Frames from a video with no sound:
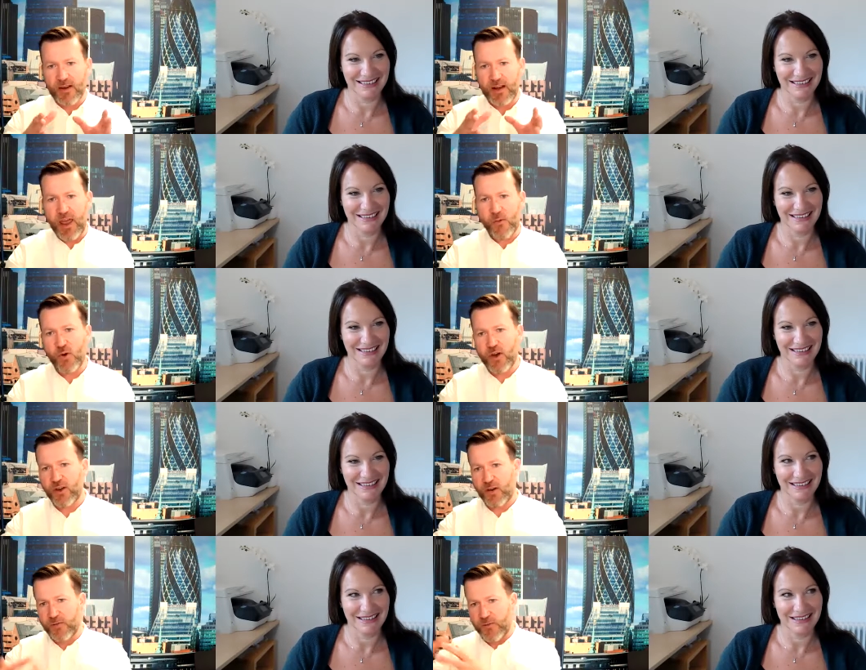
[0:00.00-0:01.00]
Speaker 1: network
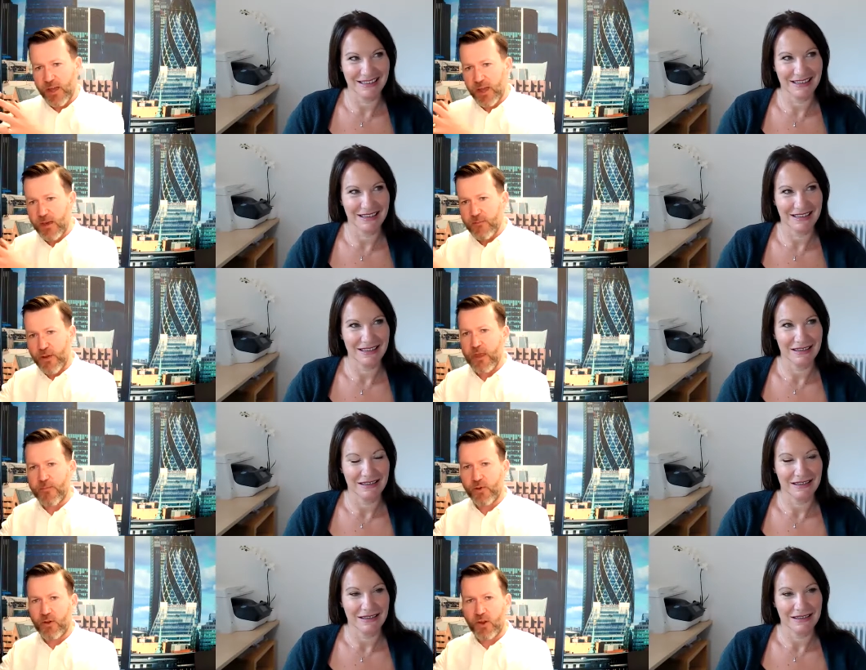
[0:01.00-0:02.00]
of
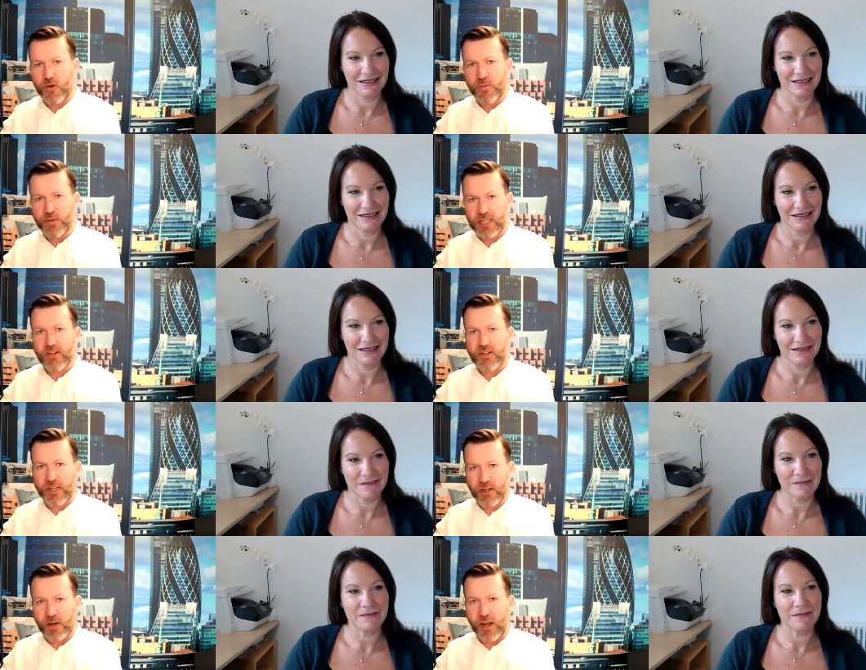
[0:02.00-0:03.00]
people who potentially
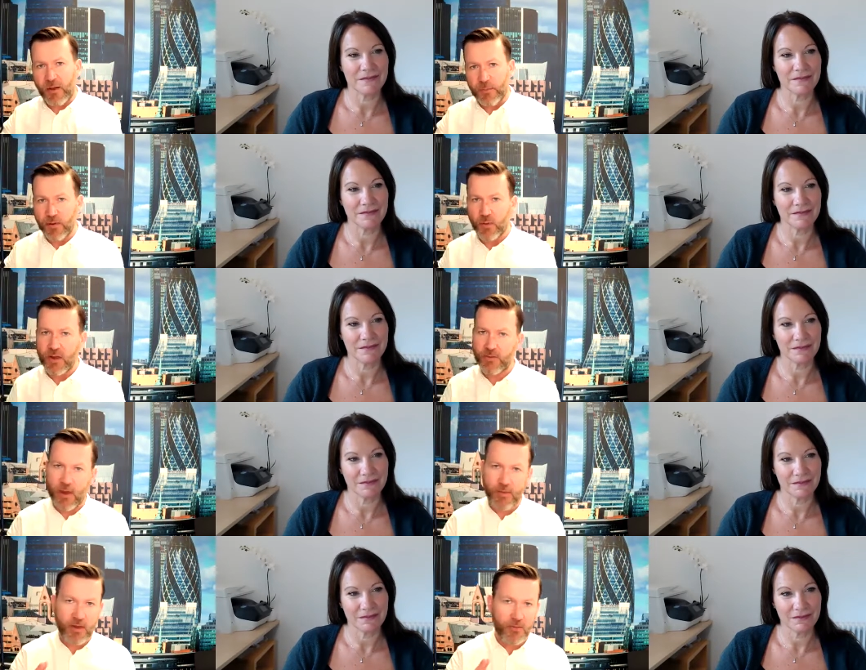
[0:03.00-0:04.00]
could help you with
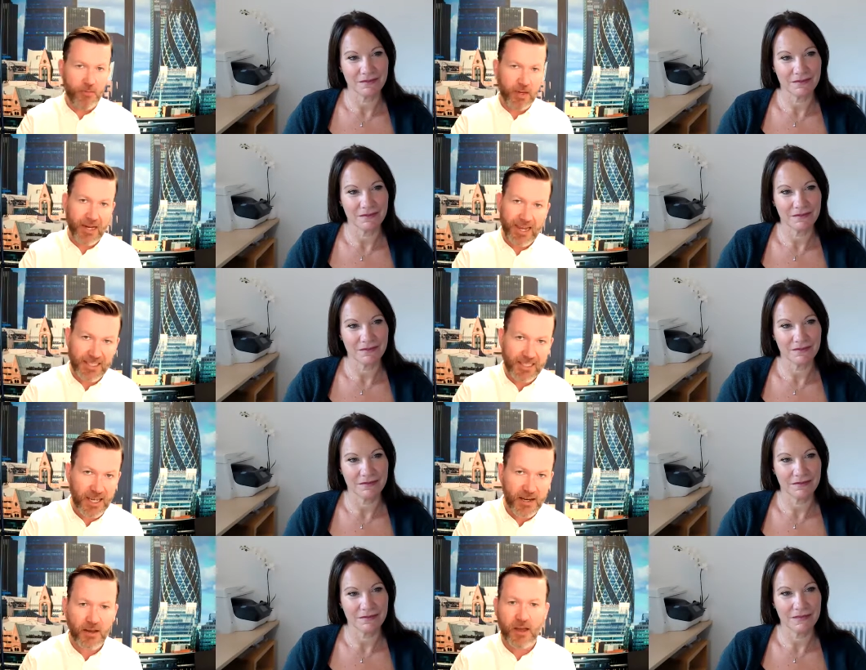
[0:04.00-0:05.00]
maybe be
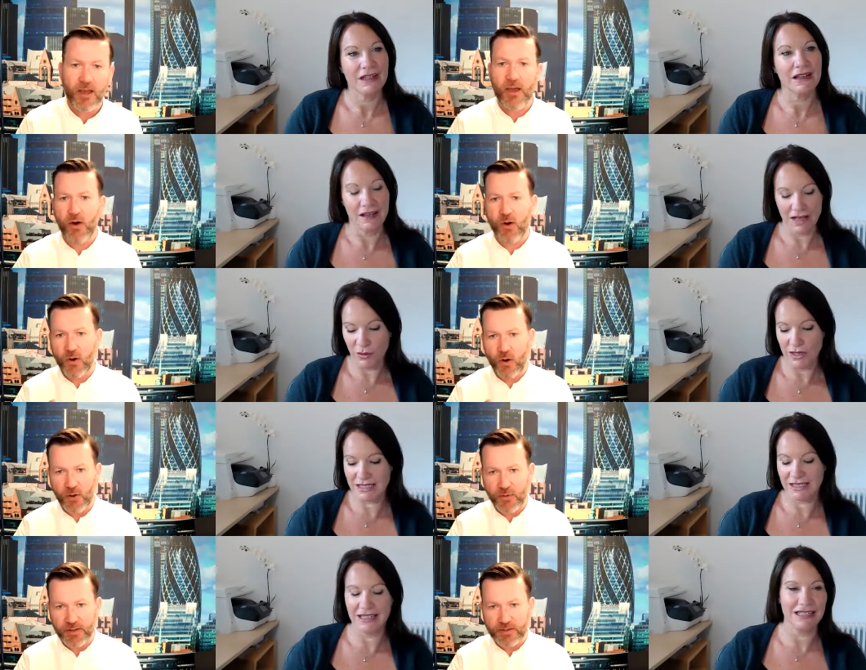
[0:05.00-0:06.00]
LinkedIn. Or, oh, I
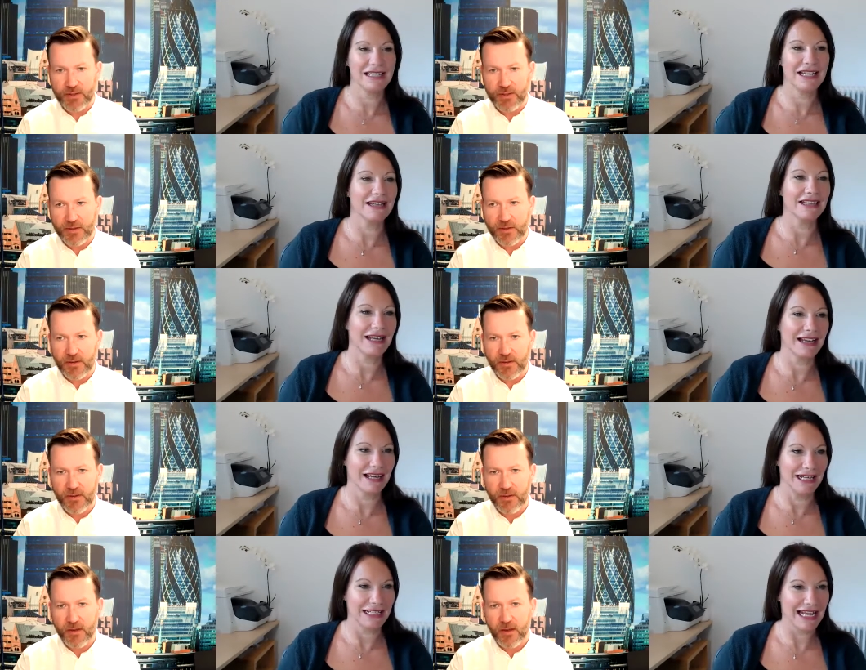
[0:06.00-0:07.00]
Speaker 2: see. To get their kind
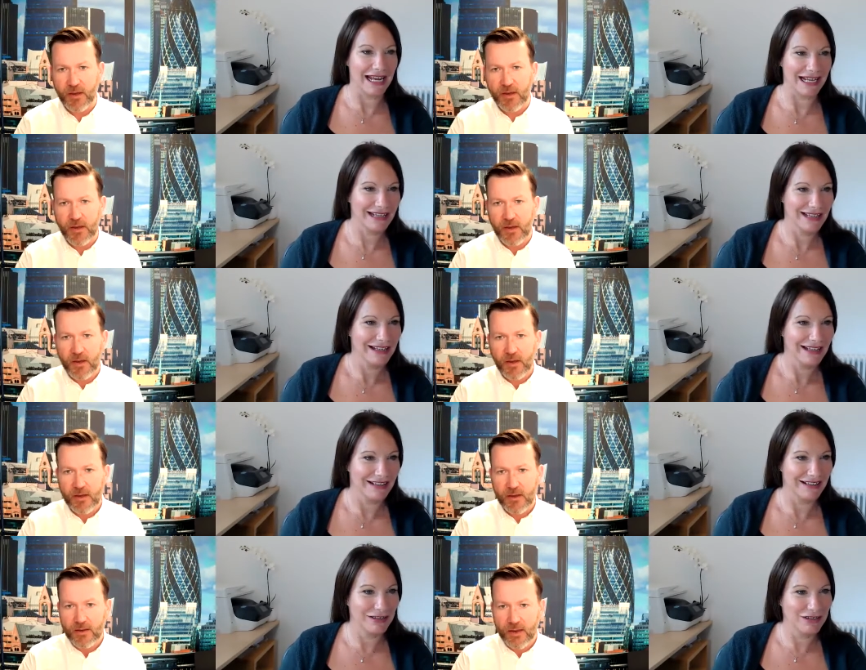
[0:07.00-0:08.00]
of tech,
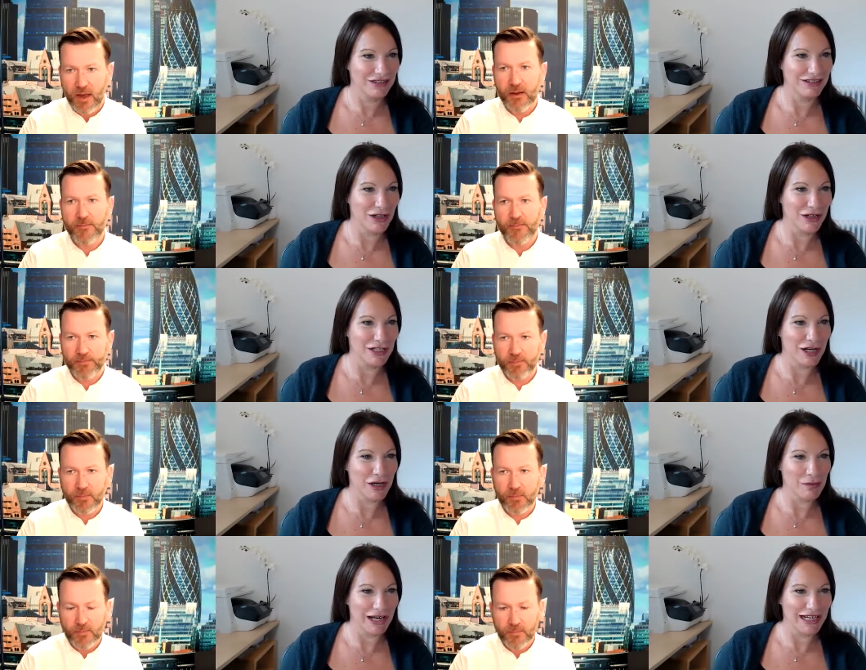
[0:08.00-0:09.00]
yeah, younger
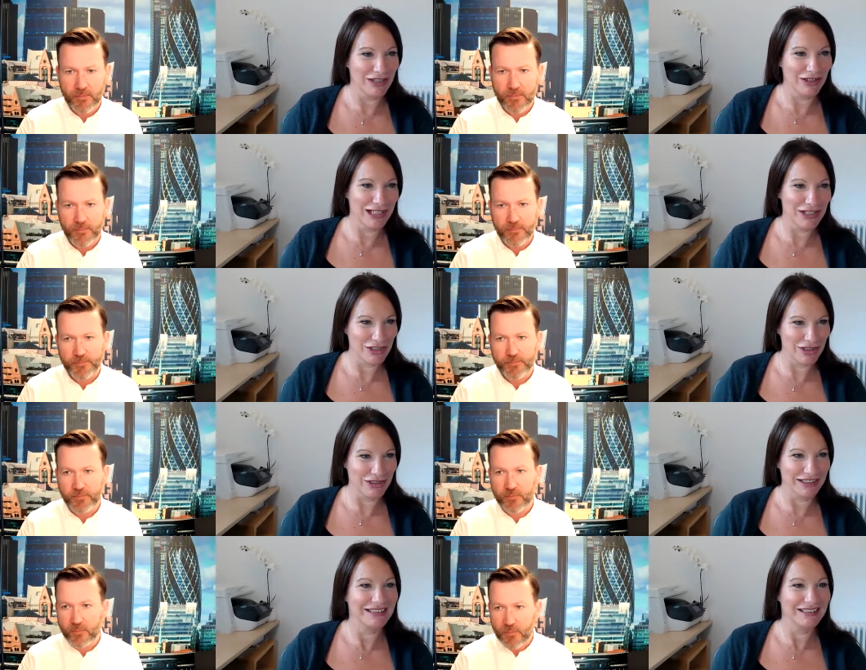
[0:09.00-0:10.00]
brain knowledge
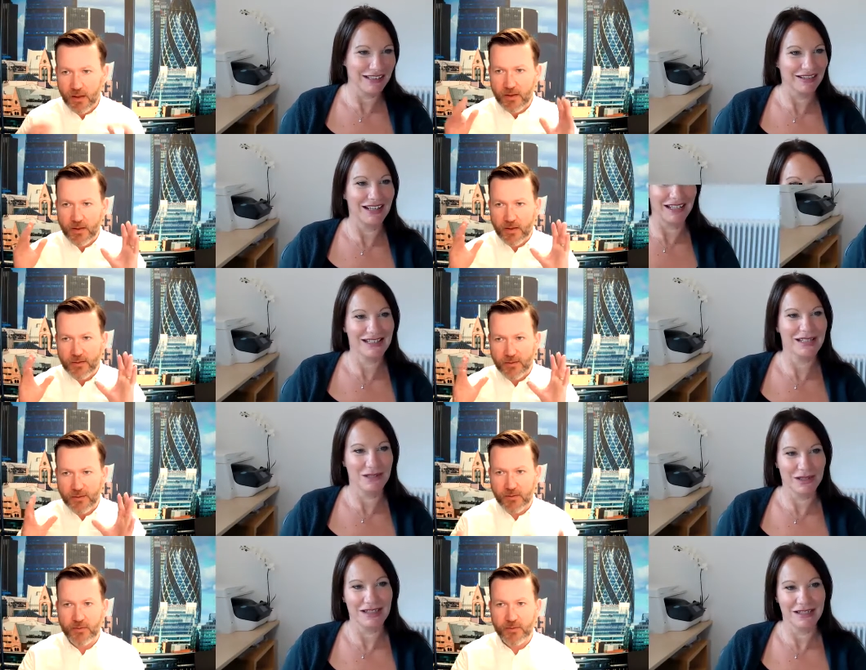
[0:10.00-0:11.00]
on okay some of the
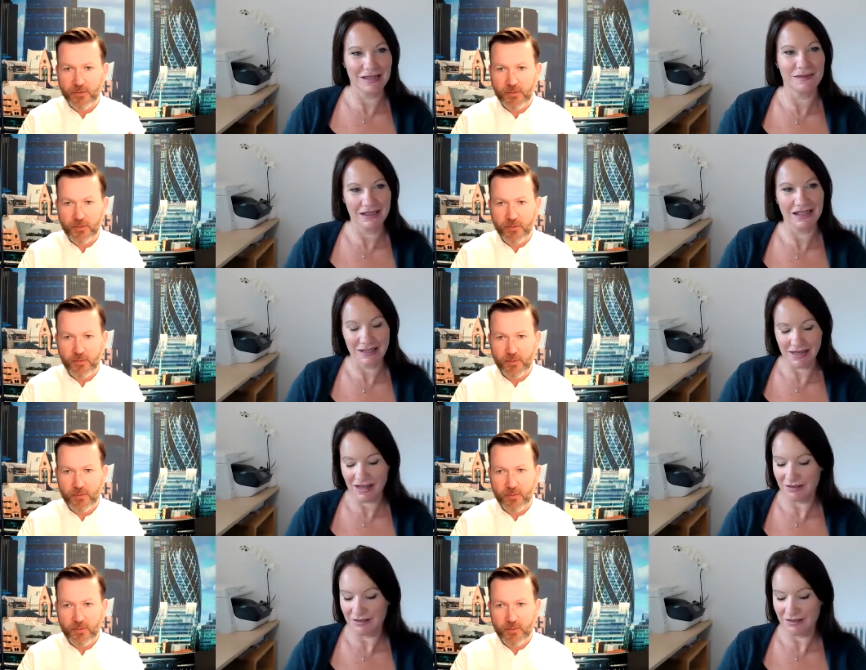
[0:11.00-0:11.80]
systems and things. Yeah,